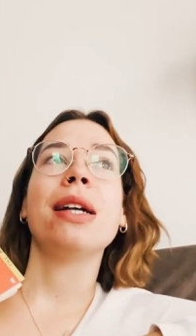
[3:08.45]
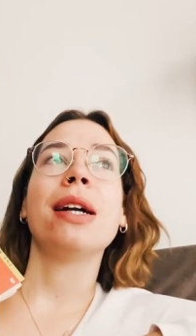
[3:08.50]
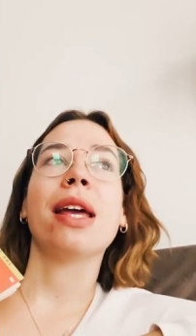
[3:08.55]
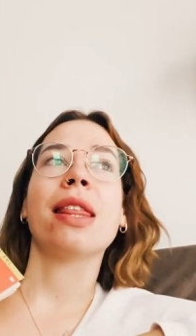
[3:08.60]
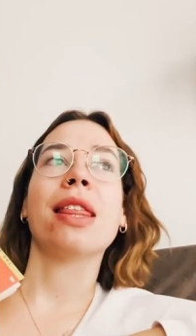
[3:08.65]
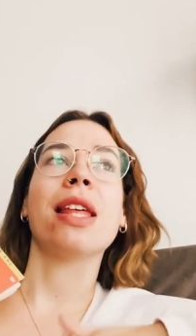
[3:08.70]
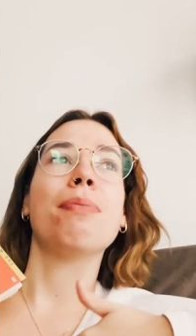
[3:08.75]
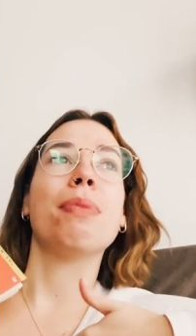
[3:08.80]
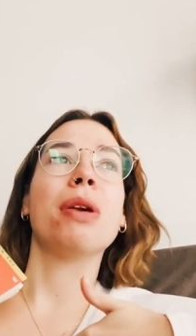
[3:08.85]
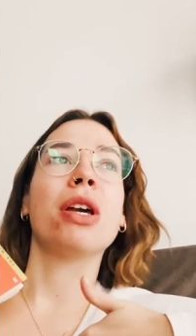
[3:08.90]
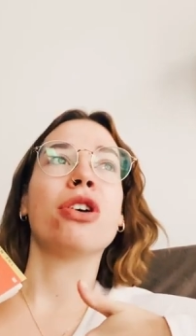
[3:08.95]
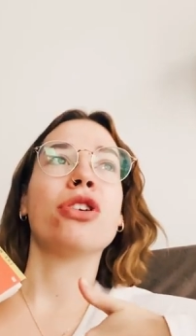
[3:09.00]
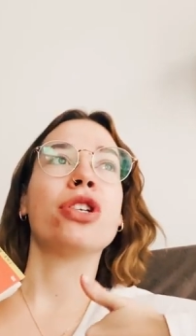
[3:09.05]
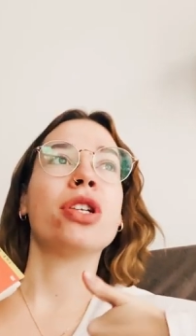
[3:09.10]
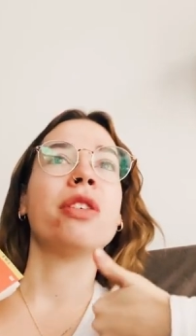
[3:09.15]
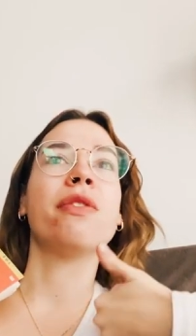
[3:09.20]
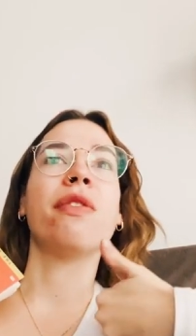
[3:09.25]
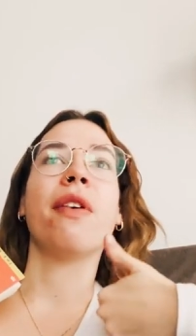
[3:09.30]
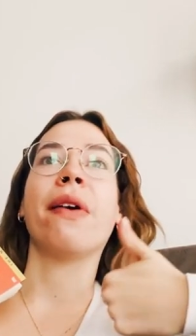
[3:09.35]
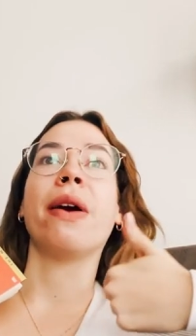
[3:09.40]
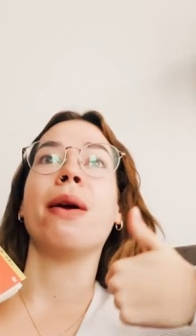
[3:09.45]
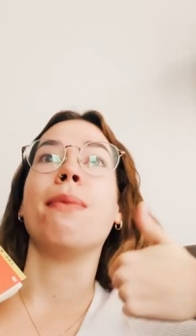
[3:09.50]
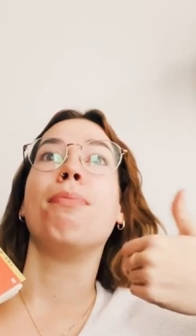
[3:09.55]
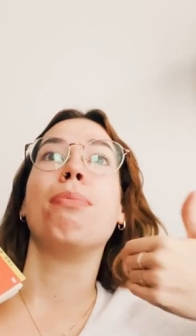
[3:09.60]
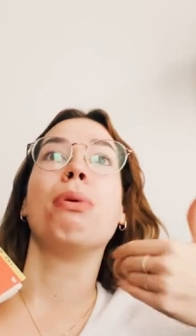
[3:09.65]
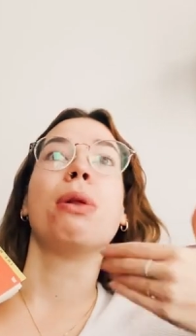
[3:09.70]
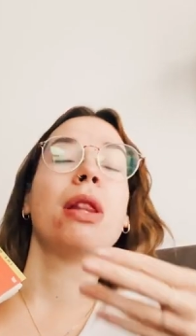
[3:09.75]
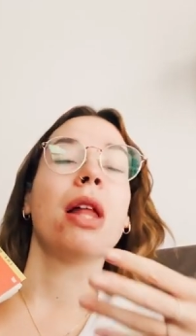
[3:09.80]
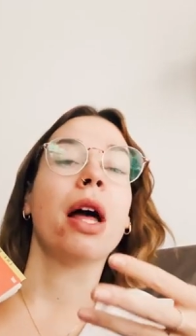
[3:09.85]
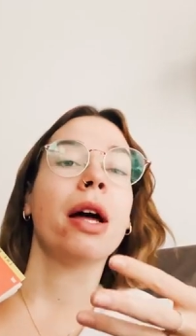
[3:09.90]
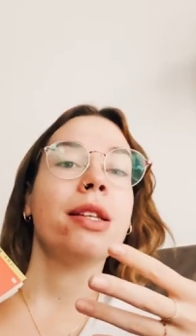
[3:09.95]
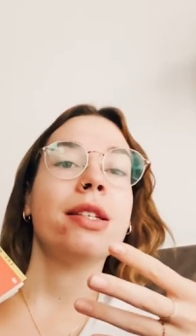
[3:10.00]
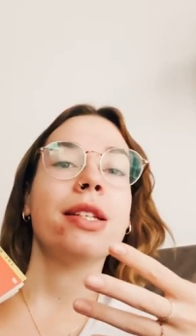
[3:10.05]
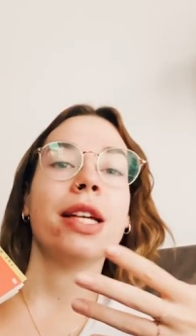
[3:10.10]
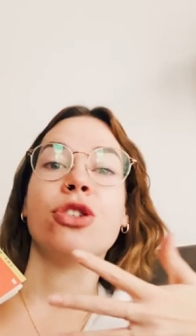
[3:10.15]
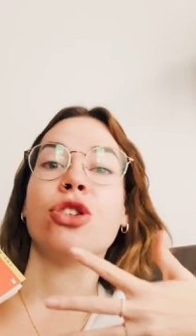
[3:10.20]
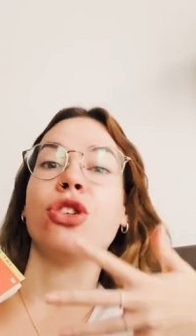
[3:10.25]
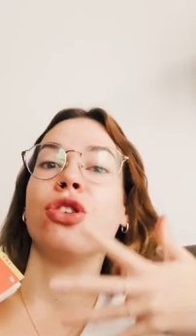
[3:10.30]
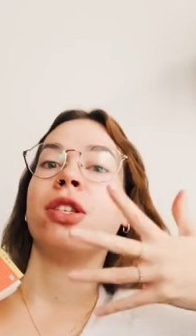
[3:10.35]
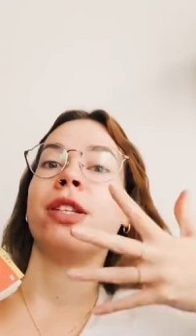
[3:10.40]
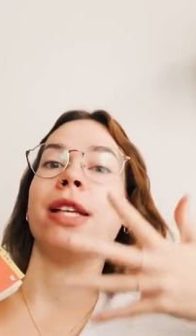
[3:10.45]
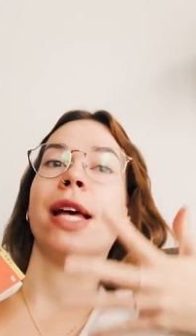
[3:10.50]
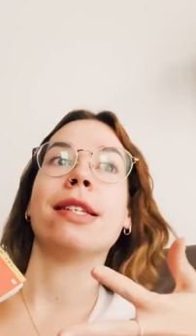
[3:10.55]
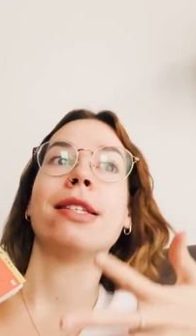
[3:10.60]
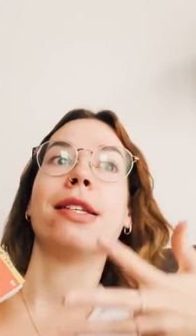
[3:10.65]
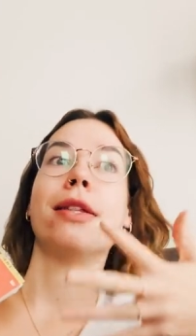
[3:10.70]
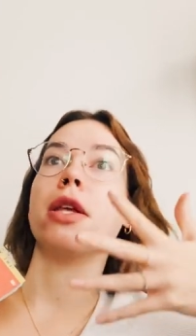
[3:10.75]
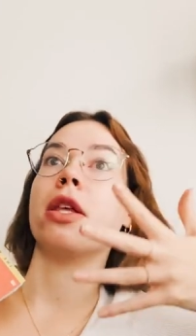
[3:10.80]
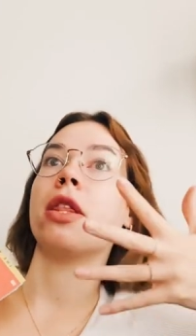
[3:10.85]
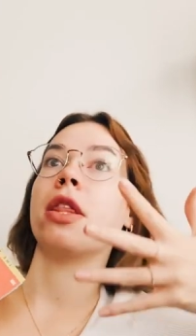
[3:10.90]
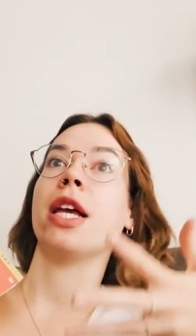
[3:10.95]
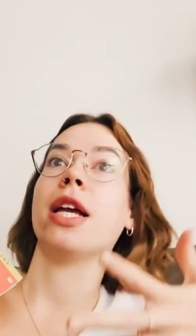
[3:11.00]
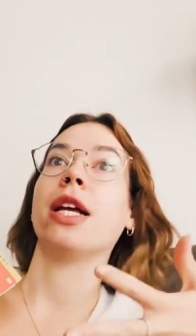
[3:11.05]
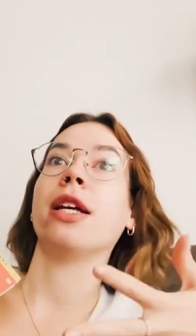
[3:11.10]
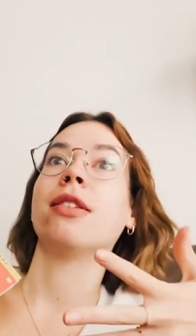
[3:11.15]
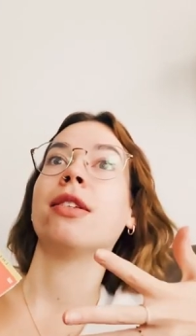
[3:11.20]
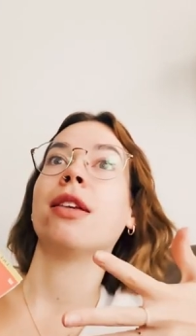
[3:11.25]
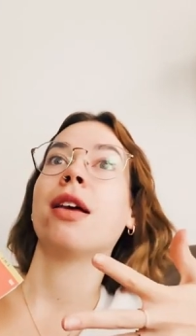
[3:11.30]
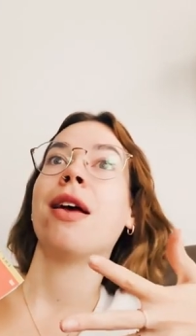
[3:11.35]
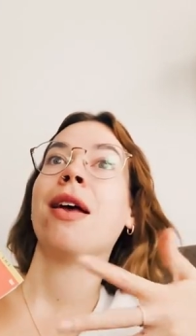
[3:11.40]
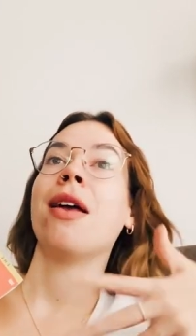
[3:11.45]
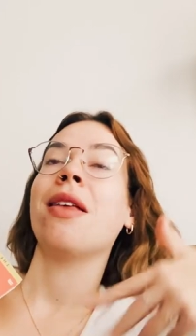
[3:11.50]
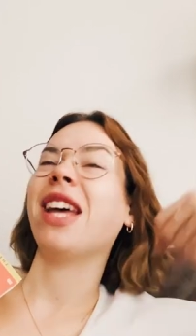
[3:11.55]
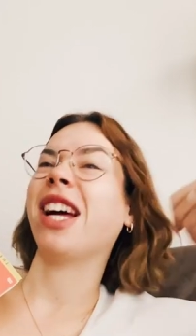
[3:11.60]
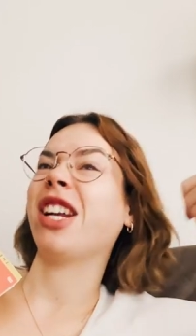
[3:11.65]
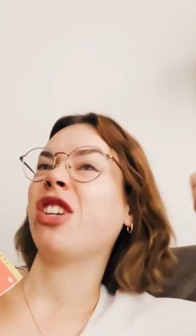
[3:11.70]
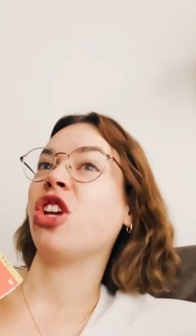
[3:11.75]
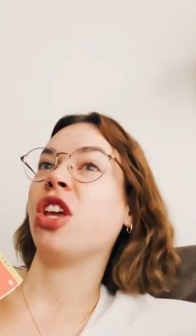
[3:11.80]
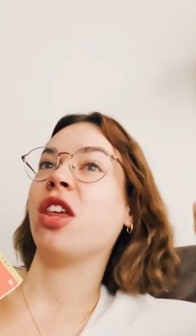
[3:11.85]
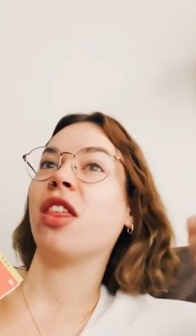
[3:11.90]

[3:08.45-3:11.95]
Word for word: I think because she's very blunt and just says the things that she